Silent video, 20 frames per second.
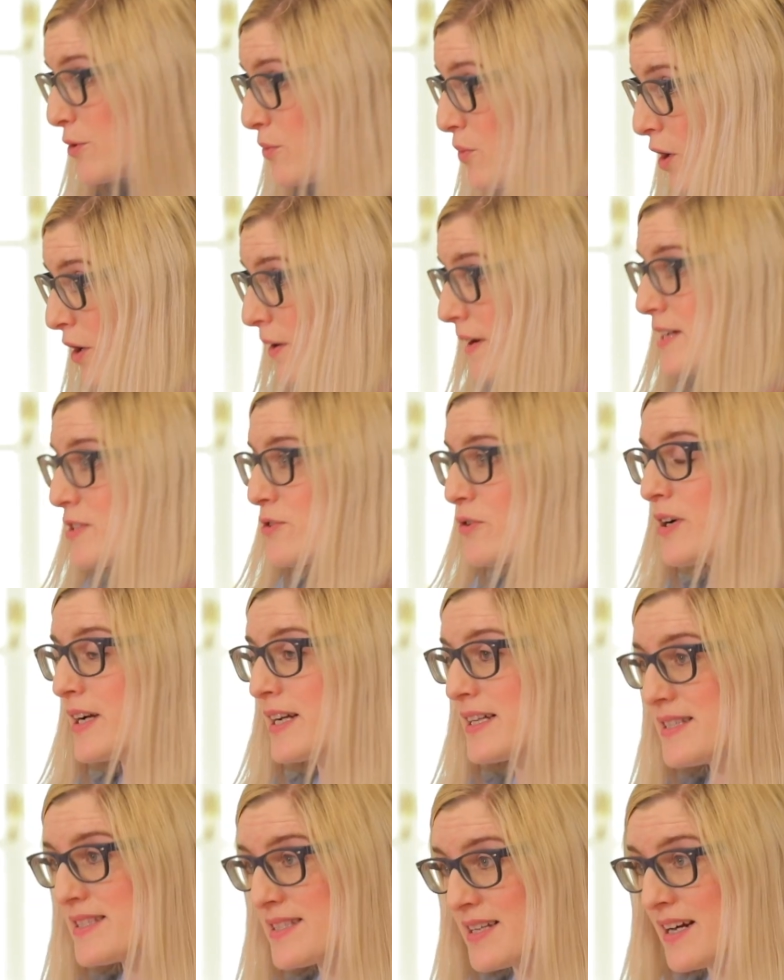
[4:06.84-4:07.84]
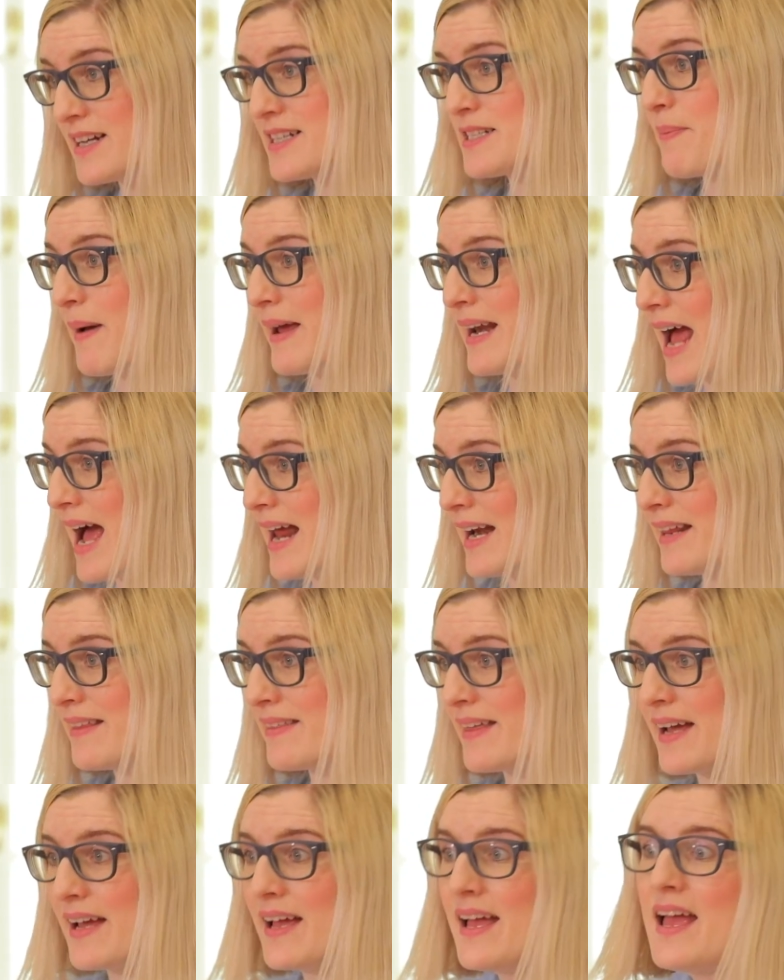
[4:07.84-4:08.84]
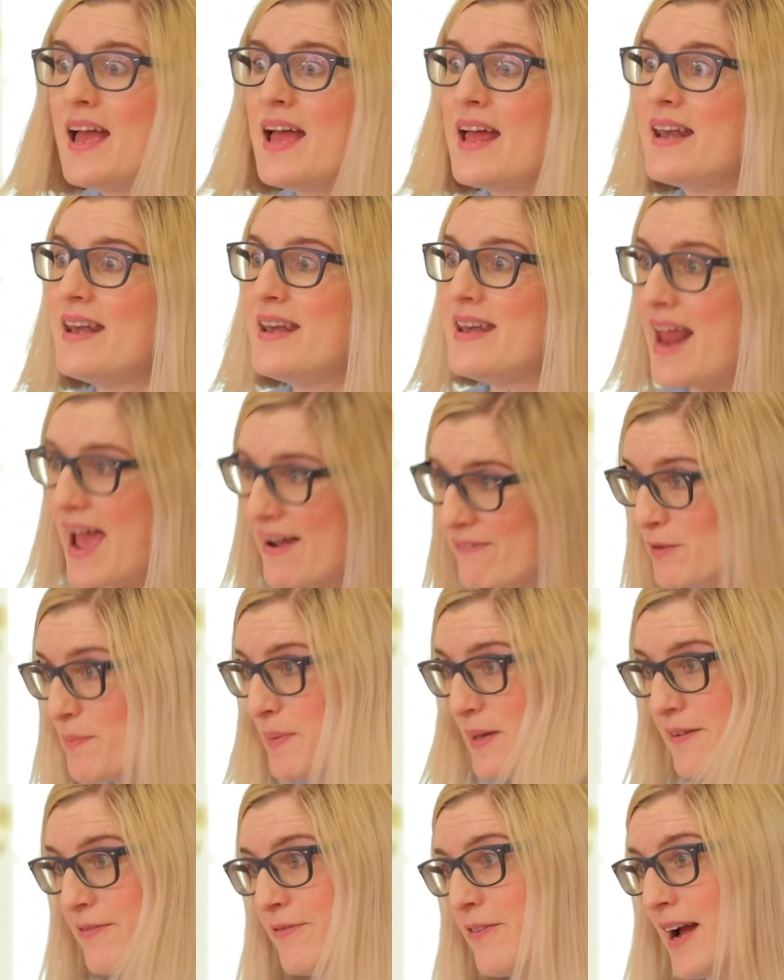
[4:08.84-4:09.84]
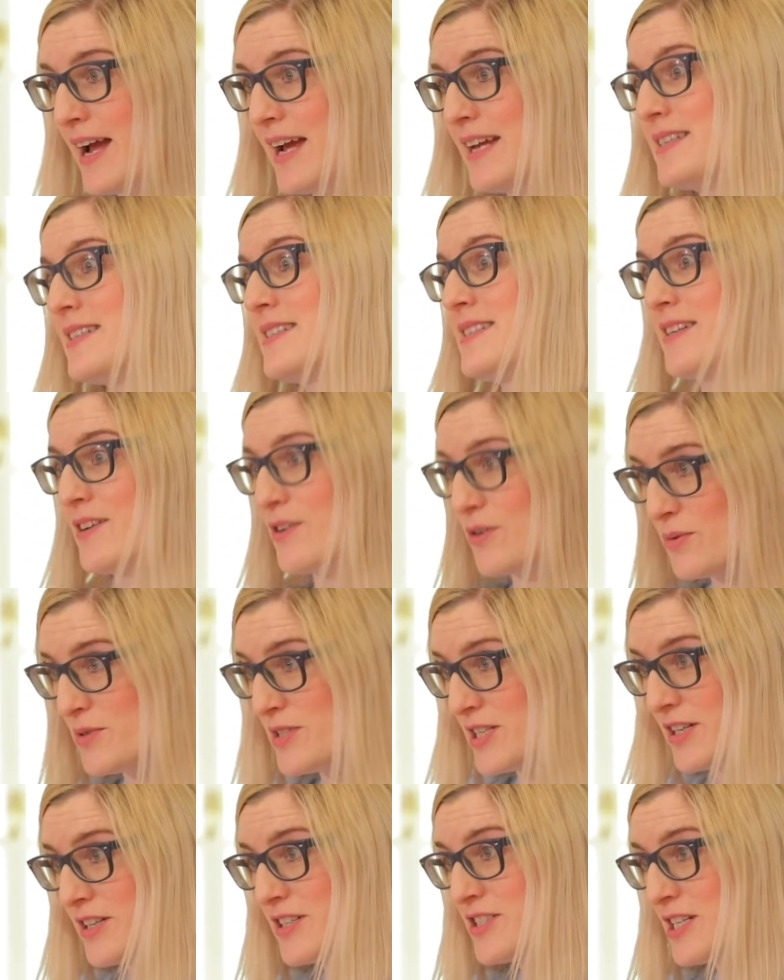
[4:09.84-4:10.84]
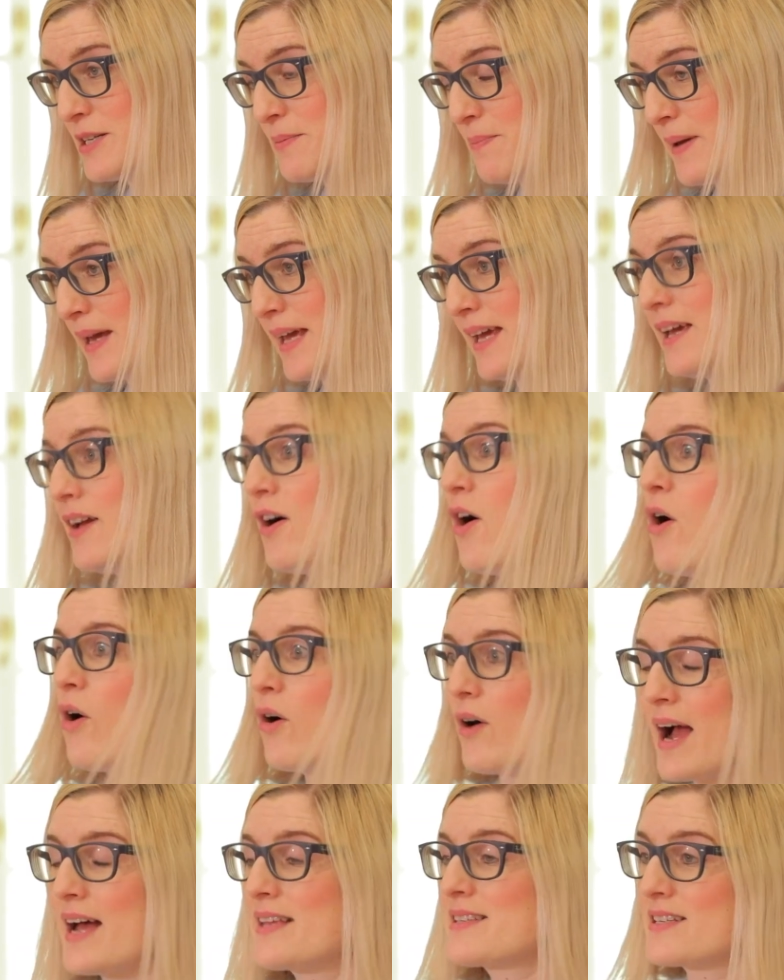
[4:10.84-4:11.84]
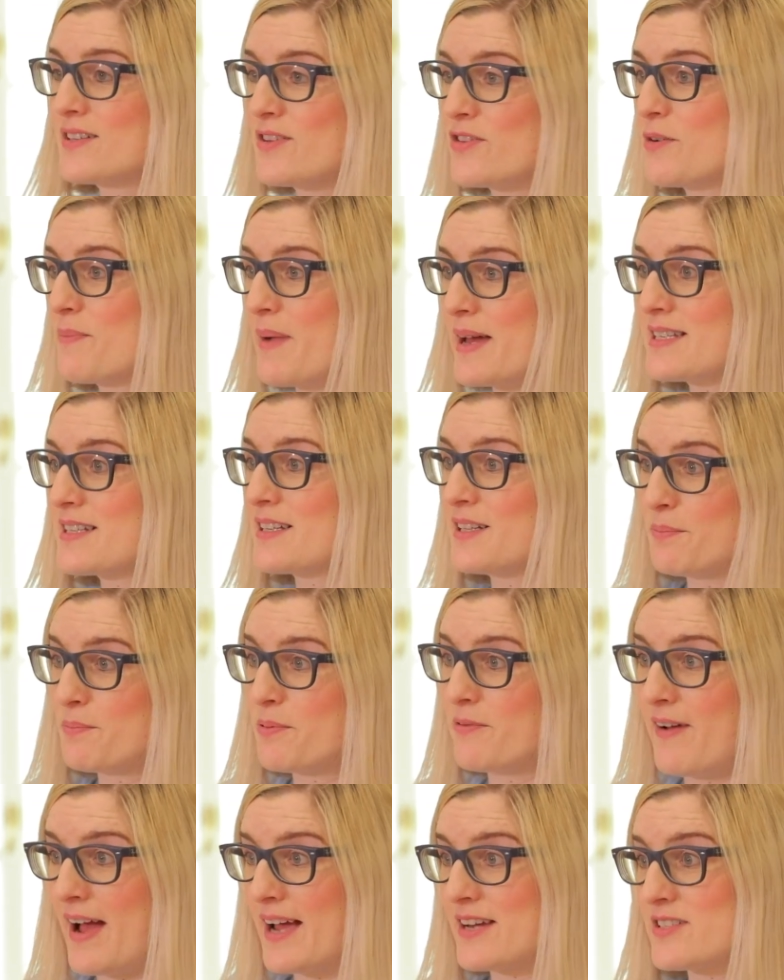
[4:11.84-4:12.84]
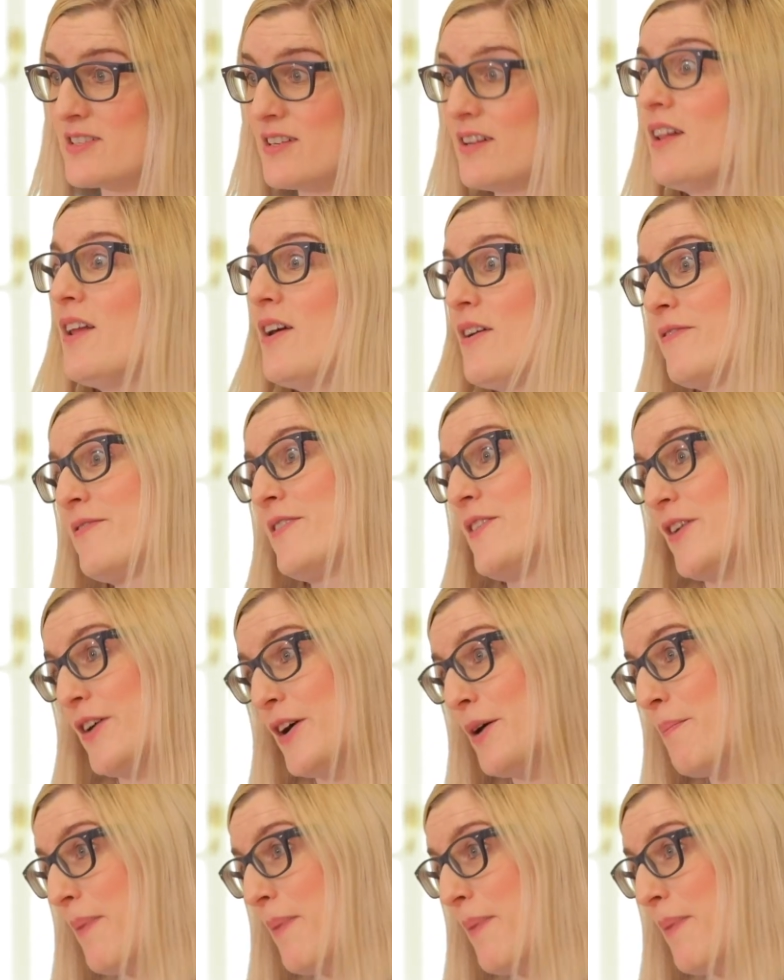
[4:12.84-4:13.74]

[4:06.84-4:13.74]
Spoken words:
you're worried or concerned about anything, never be afraid to go to your GP or ask another medical professional for their